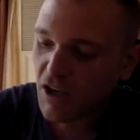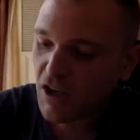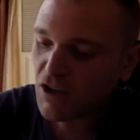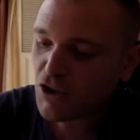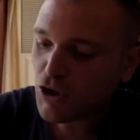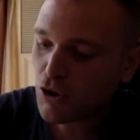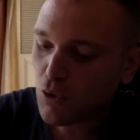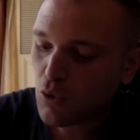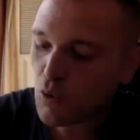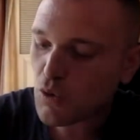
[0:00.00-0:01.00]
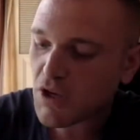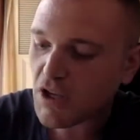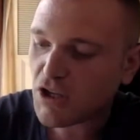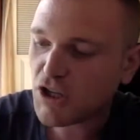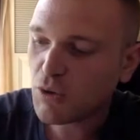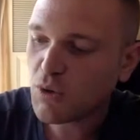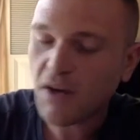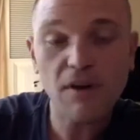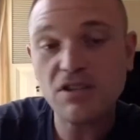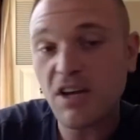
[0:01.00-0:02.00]
Can you, can you
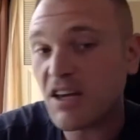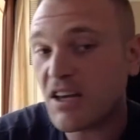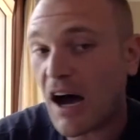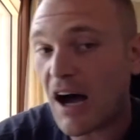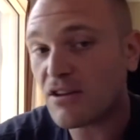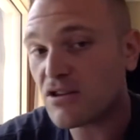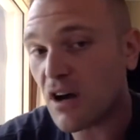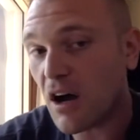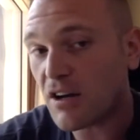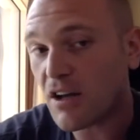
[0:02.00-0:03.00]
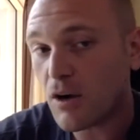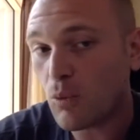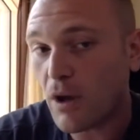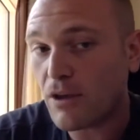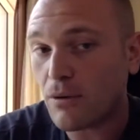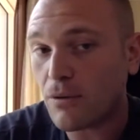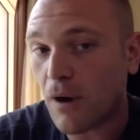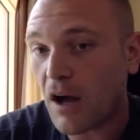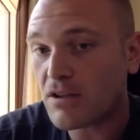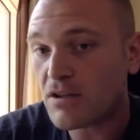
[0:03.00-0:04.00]
give us any guidance on kind of what your
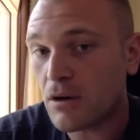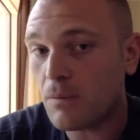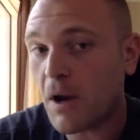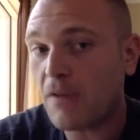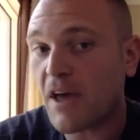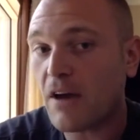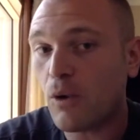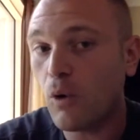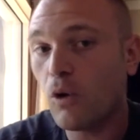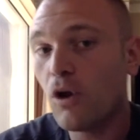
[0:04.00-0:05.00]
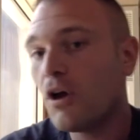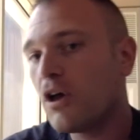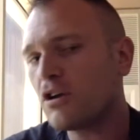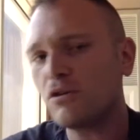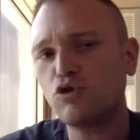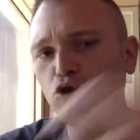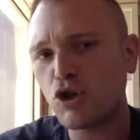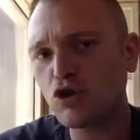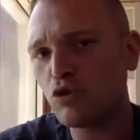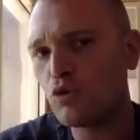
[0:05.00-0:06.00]
thoughts here about that whole
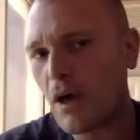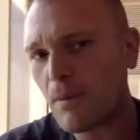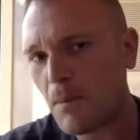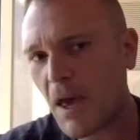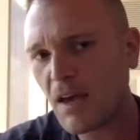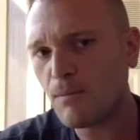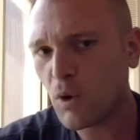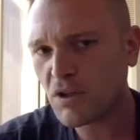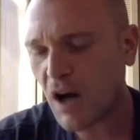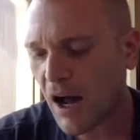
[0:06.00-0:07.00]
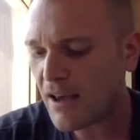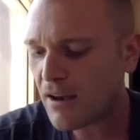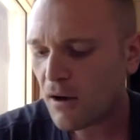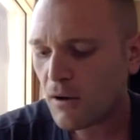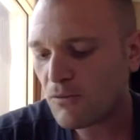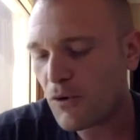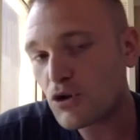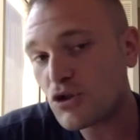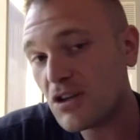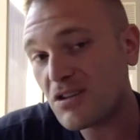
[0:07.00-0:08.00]
jiu-jitsu, M M A, Muay Thai
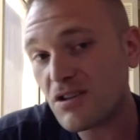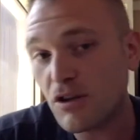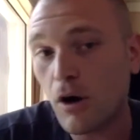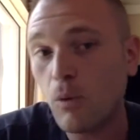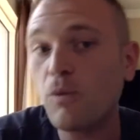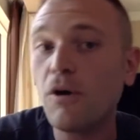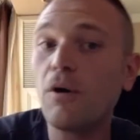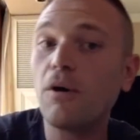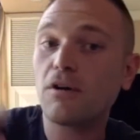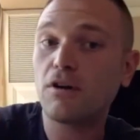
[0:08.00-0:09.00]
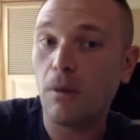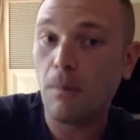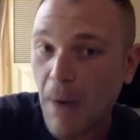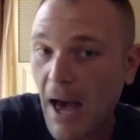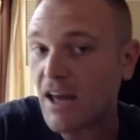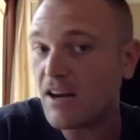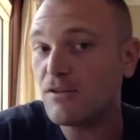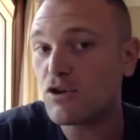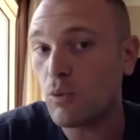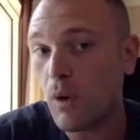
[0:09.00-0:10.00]
versus, you know, the
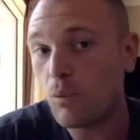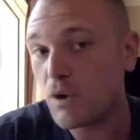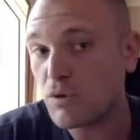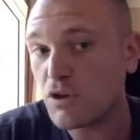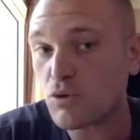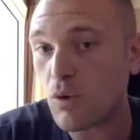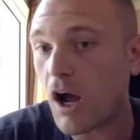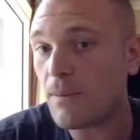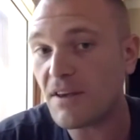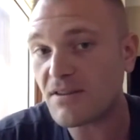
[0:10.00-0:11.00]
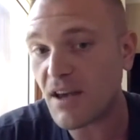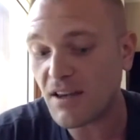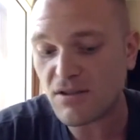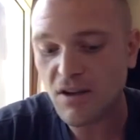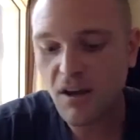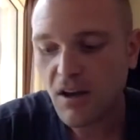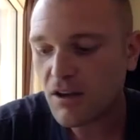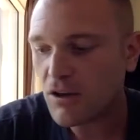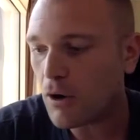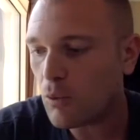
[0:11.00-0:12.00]
combatives, or what we would describe as, as,
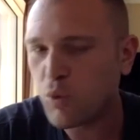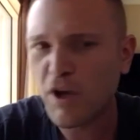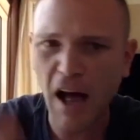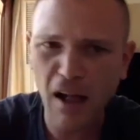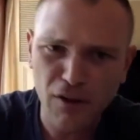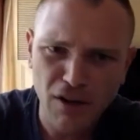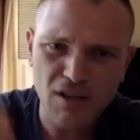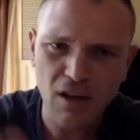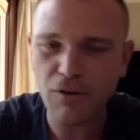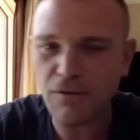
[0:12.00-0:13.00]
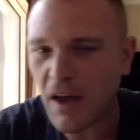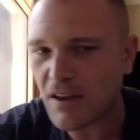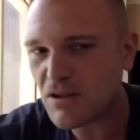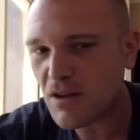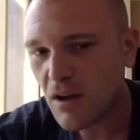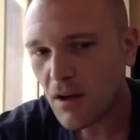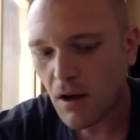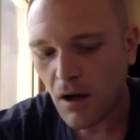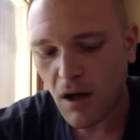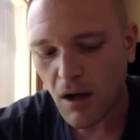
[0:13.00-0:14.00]
you know, reality self-defense,
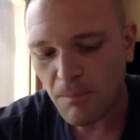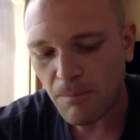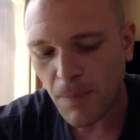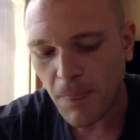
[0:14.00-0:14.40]
um,